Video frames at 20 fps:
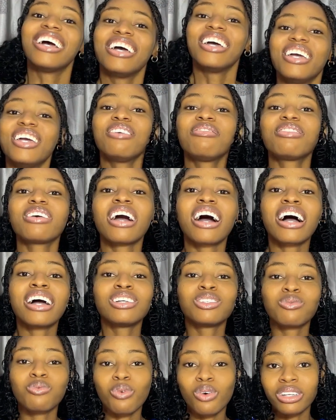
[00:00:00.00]
If you
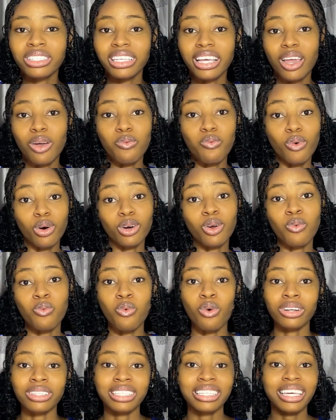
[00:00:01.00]
guys want a
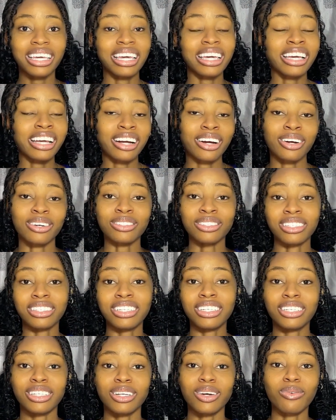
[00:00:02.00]
one-on-one skincare
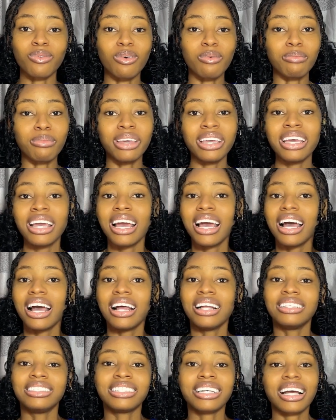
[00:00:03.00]
consultation with me,
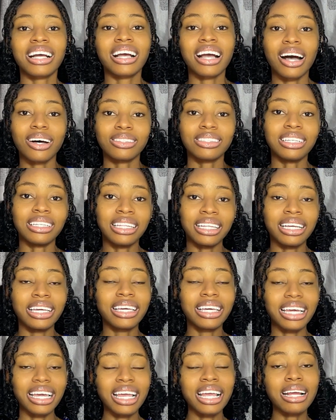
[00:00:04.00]
check out the
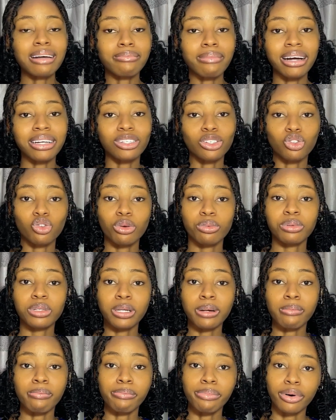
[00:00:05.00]
link in my
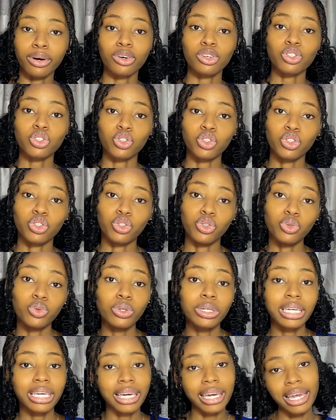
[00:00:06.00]
description box so
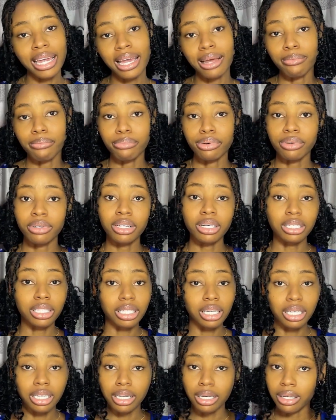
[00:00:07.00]
you can book a
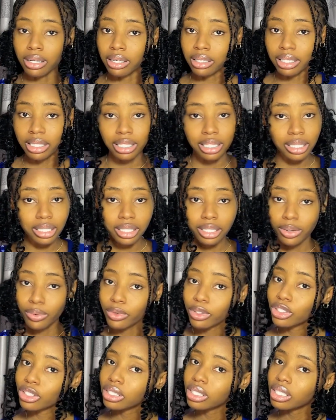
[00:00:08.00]
skincare consultation with your